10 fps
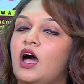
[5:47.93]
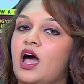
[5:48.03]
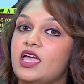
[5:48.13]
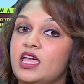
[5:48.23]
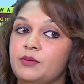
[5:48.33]

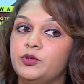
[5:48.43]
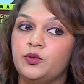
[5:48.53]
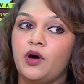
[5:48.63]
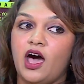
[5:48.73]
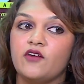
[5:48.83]
I aim
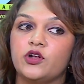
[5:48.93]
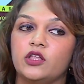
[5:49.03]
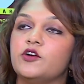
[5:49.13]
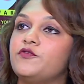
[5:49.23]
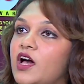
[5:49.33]
to have
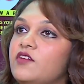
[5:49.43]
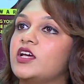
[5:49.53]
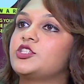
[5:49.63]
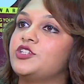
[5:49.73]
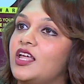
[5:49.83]
another
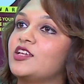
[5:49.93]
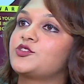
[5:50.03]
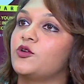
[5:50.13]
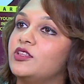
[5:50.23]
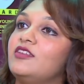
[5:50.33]
5x to
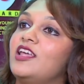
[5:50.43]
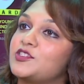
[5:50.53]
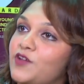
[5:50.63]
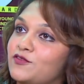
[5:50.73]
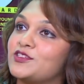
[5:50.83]
10x growth in the
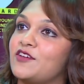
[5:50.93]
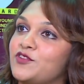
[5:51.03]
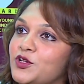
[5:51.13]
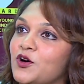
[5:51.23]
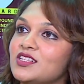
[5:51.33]
next 5 to
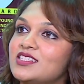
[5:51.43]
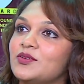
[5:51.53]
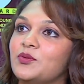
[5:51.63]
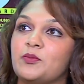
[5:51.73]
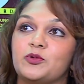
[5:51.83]
7 years.
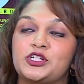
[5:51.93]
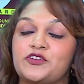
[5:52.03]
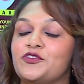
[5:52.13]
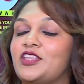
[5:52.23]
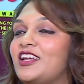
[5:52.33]
We're
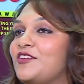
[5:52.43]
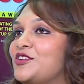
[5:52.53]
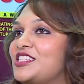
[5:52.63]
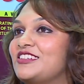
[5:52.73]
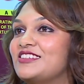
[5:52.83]
pushing for that
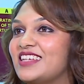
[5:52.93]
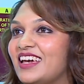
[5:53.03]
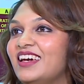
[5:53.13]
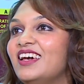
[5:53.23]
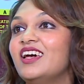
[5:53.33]
every single day.